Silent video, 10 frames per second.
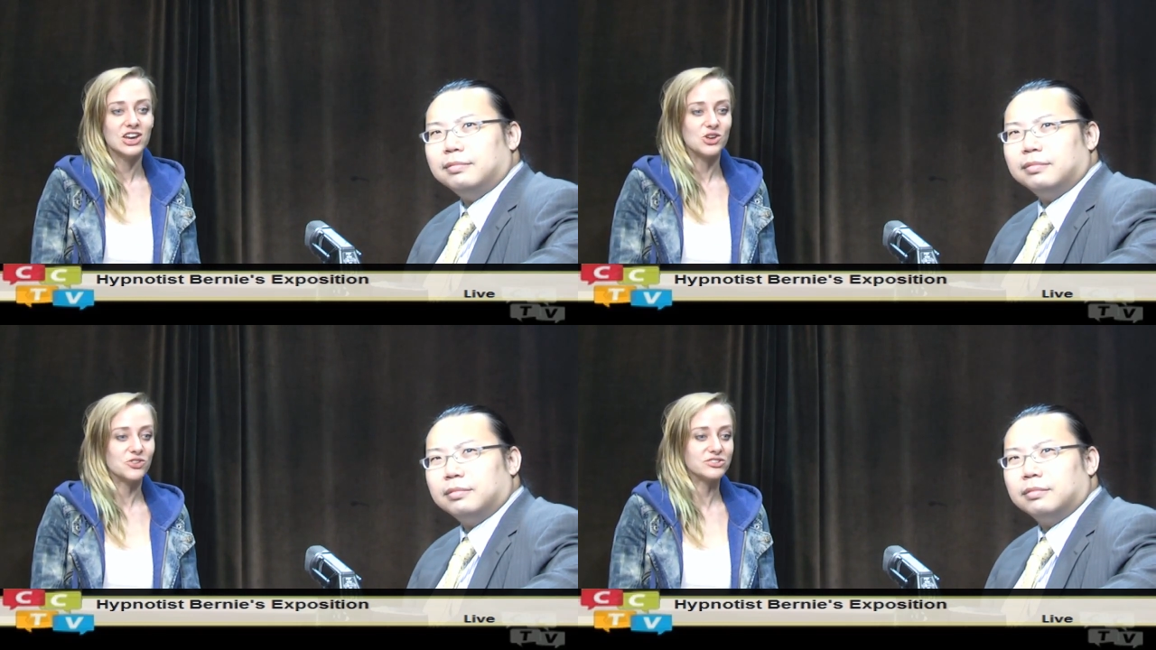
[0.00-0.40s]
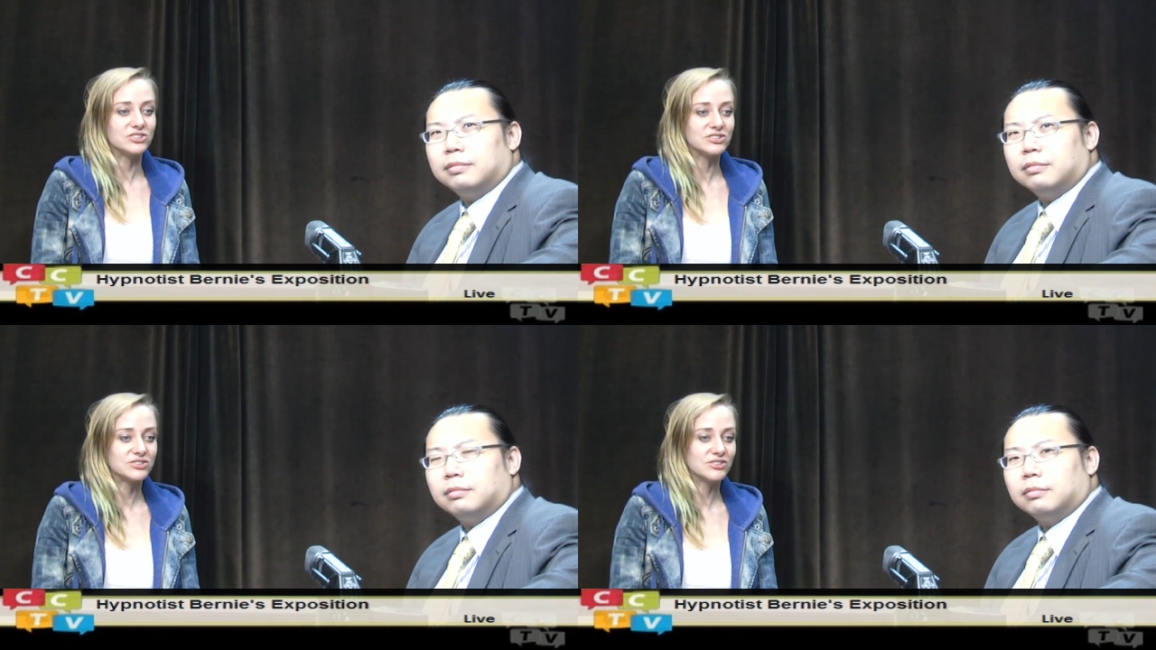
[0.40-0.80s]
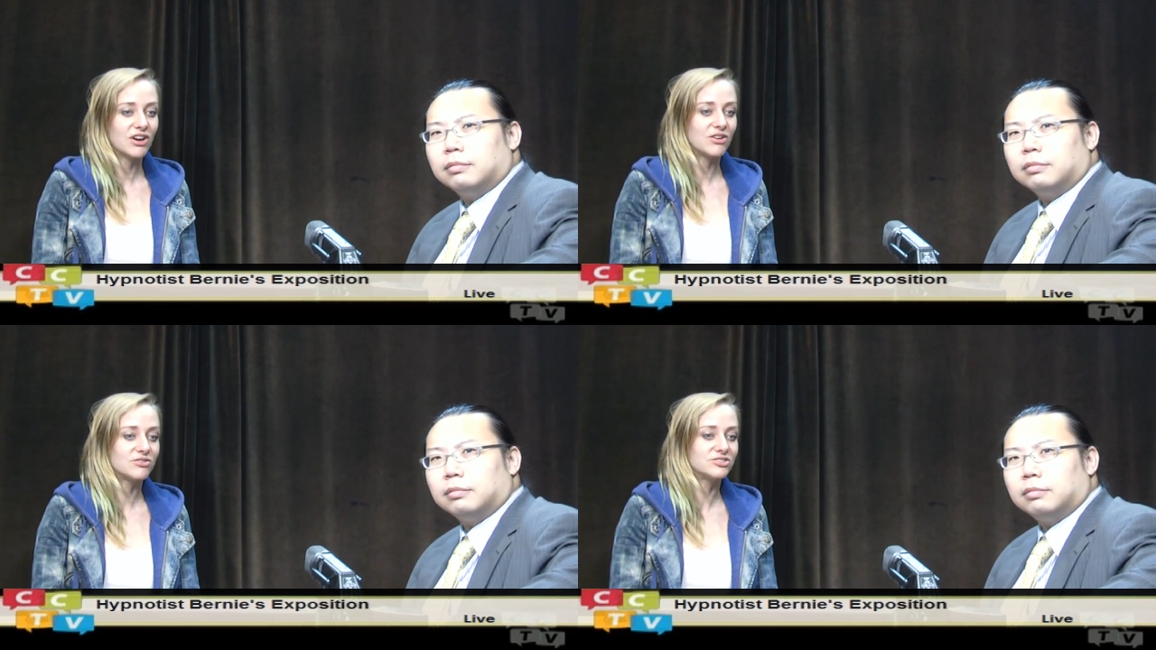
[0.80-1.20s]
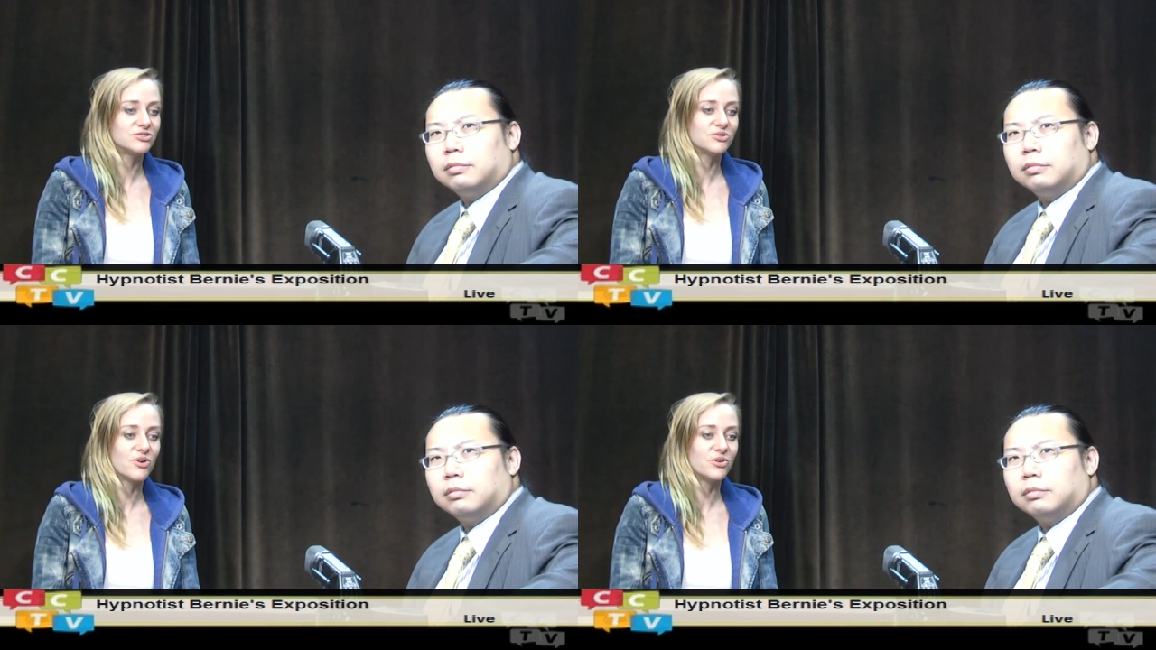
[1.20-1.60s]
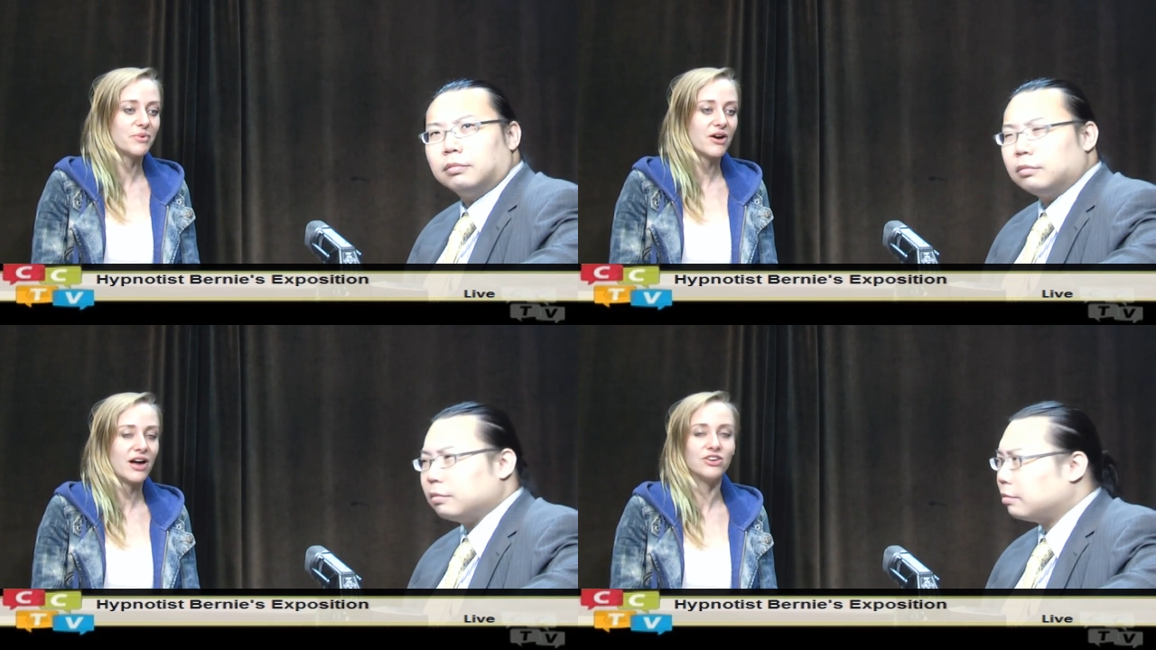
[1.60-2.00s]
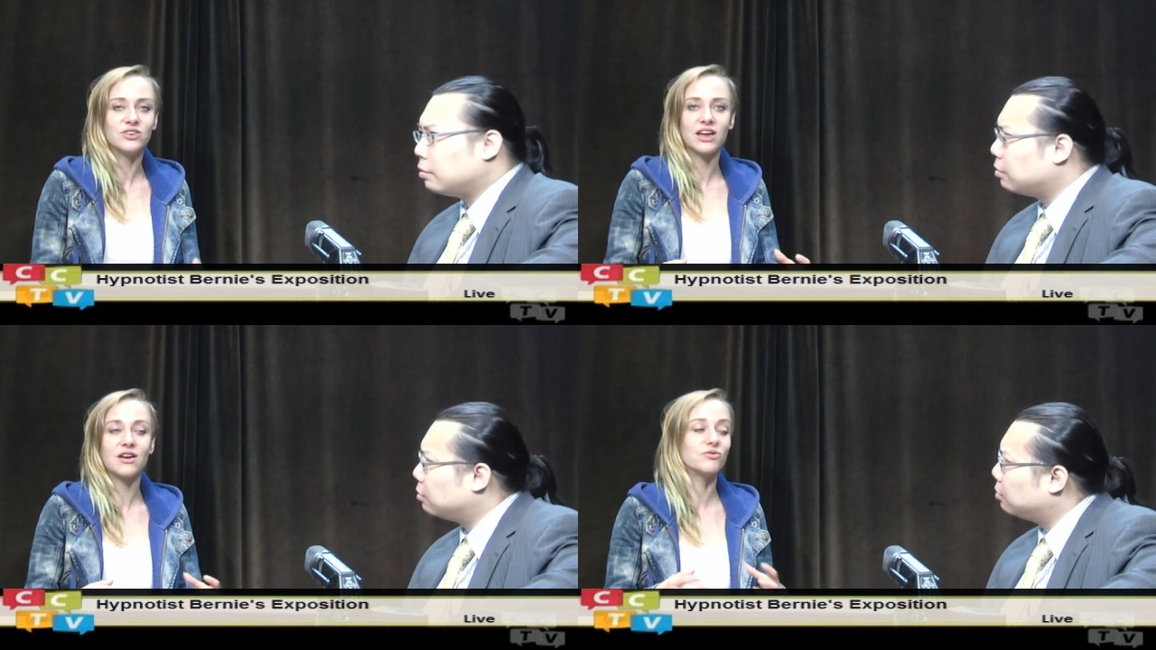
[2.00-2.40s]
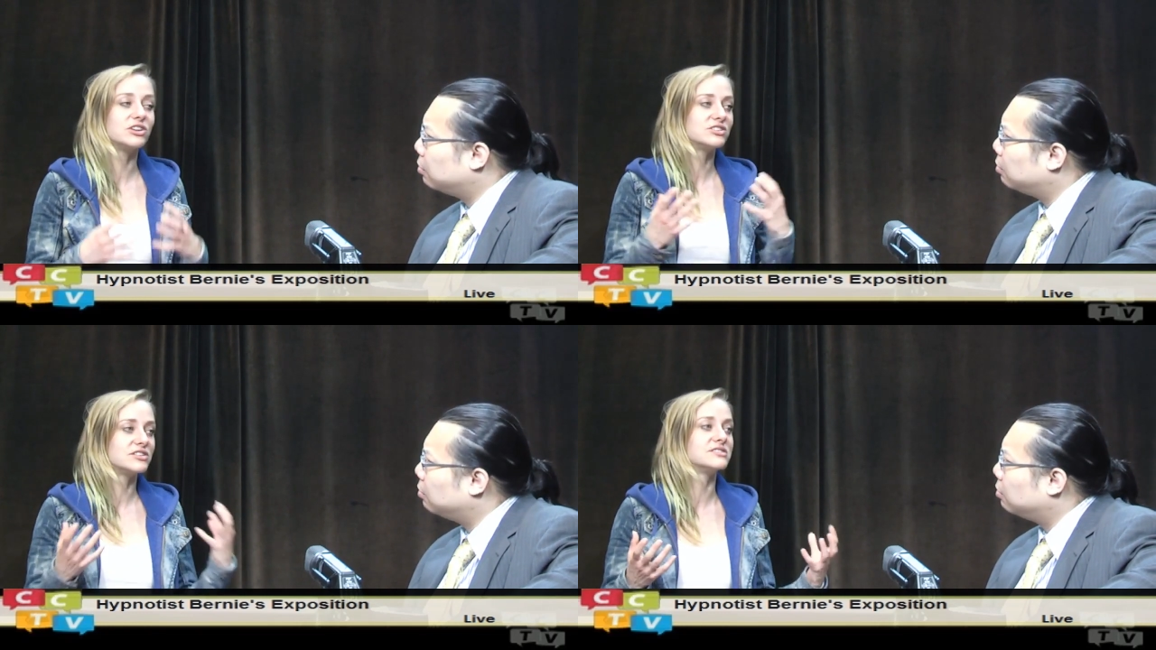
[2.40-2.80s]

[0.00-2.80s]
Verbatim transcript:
Speaker 1: You know, there's this great Osho quote about how you cannot reach the